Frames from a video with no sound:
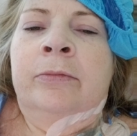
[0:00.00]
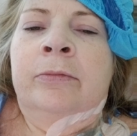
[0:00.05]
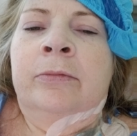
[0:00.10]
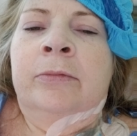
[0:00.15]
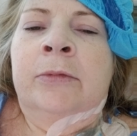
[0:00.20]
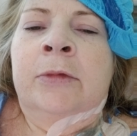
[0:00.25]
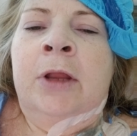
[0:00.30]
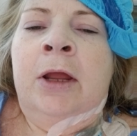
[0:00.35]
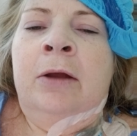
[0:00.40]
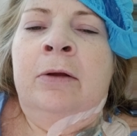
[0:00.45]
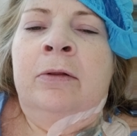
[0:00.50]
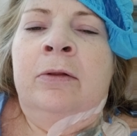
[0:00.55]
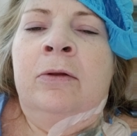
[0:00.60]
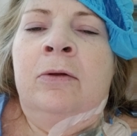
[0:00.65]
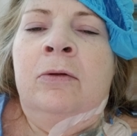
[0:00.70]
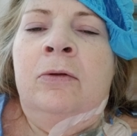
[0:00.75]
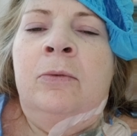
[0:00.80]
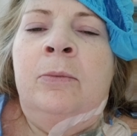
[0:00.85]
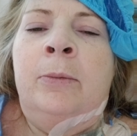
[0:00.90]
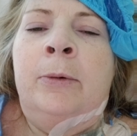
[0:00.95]
Now, the
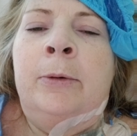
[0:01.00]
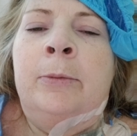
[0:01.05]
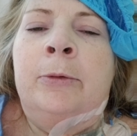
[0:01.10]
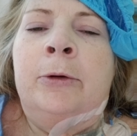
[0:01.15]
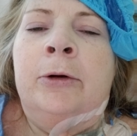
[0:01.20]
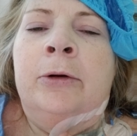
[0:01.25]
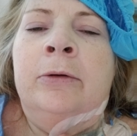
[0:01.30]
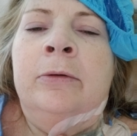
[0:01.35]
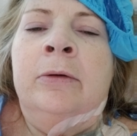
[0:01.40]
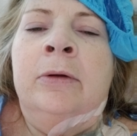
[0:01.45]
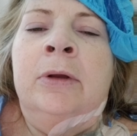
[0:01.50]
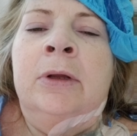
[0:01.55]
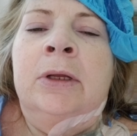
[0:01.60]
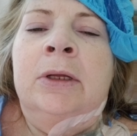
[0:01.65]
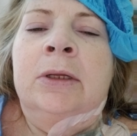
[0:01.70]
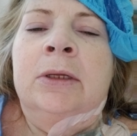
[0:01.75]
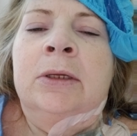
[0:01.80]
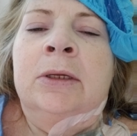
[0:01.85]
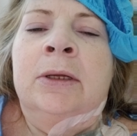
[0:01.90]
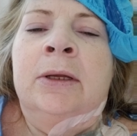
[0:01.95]
only bummer
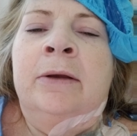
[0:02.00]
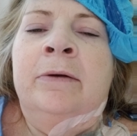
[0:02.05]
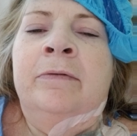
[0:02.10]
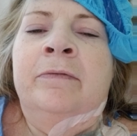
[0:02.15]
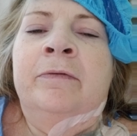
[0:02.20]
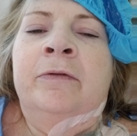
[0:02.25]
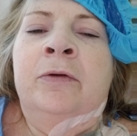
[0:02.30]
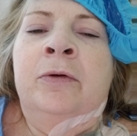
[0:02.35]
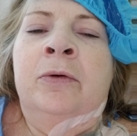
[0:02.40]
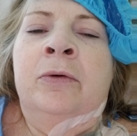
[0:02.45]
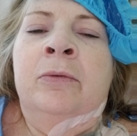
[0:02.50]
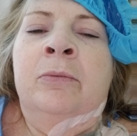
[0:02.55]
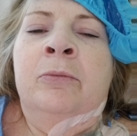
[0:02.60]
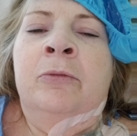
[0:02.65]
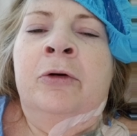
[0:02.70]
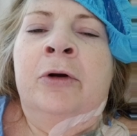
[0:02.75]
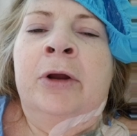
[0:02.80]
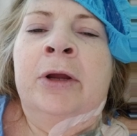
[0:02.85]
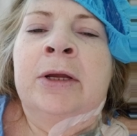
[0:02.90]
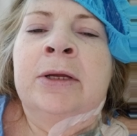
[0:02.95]
I have to
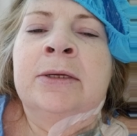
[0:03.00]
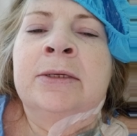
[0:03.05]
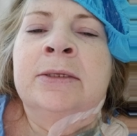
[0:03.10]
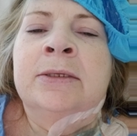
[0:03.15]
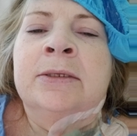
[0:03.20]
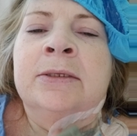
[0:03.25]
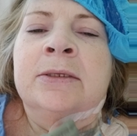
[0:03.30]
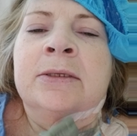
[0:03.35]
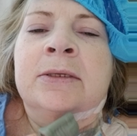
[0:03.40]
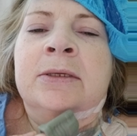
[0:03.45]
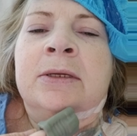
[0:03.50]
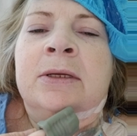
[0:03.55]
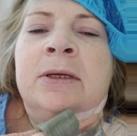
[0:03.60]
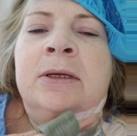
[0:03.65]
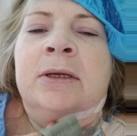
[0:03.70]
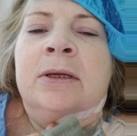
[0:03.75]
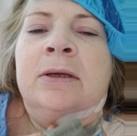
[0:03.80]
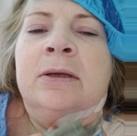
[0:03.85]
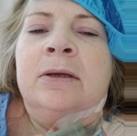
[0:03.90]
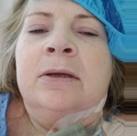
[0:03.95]
embrace
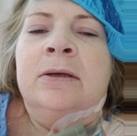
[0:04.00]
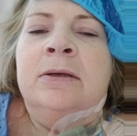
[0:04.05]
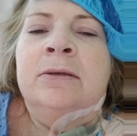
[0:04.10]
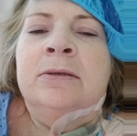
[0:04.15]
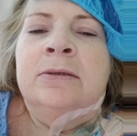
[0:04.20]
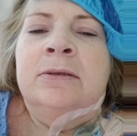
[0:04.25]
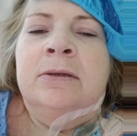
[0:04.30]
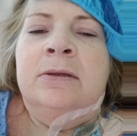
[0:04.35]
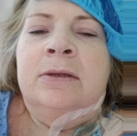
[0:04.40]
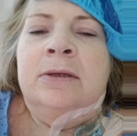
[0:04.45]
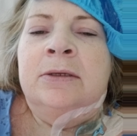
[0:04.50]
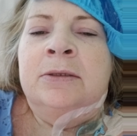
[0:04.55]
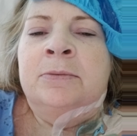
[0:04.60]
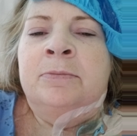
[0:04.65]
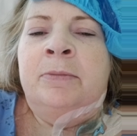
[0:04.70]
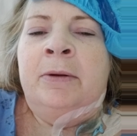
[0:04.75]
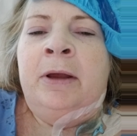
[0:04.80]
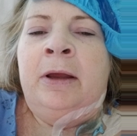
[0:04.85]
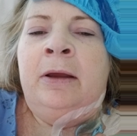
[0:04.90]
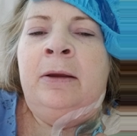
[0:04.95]
is that this
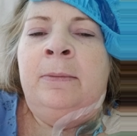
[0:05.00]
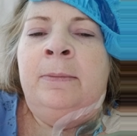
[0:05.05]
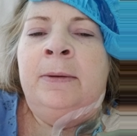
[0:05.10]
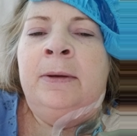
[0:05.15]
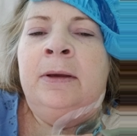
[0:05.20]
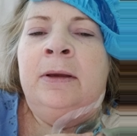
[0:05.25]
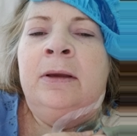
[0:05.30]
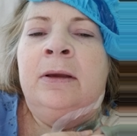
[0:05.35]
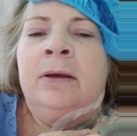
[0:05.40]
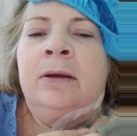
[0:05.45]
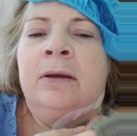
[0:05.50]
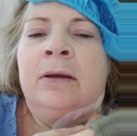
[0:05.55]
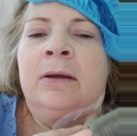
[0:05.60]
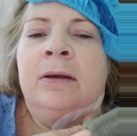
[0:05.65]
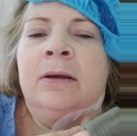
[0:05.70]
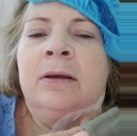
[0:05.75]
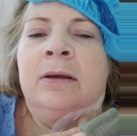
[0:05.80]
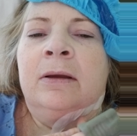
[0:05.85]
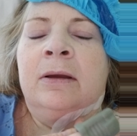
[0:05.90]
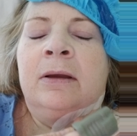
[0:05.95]
baby
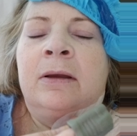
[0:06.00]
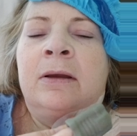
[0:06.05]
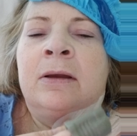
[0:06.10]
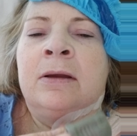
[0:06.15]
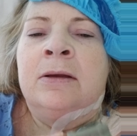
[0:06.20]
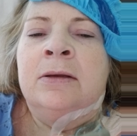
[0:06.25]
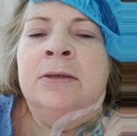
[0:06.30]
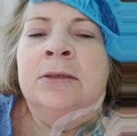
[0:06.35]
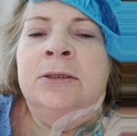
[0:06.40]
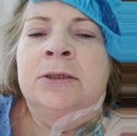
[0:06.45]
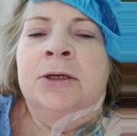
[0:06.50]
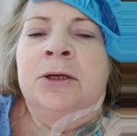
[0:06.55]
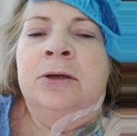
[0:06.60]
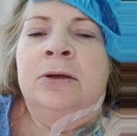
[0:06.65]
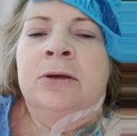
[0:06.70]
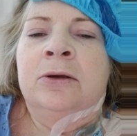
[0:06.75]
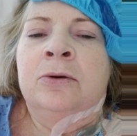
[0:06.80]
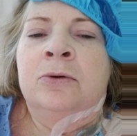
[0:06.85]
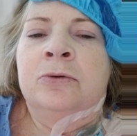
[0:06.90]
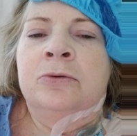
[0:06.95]
is
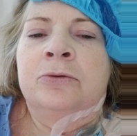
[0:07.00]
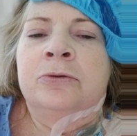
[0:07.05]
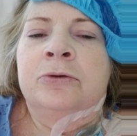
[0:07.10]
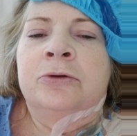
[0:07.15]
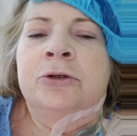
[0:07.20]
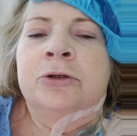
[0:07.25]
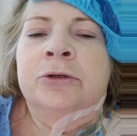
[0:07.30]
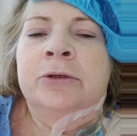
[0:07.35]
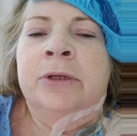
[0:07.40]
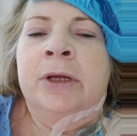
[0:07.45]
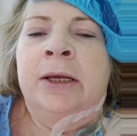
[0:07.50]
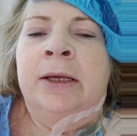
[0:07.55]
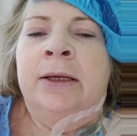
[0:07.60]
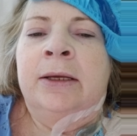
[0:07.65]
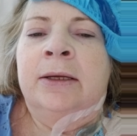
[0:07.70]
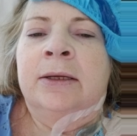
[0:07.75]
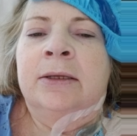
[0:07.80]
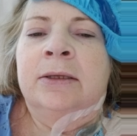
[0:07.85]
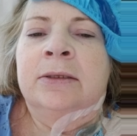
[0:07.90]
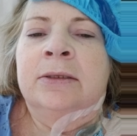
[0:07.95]
huge. Like,
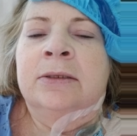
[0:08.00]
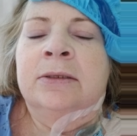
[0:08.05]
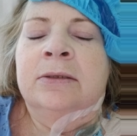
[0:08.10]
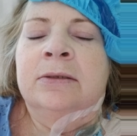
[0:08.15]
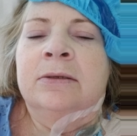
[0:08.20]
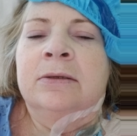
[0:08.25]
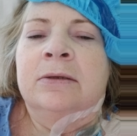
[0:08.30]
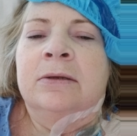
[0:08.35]
it's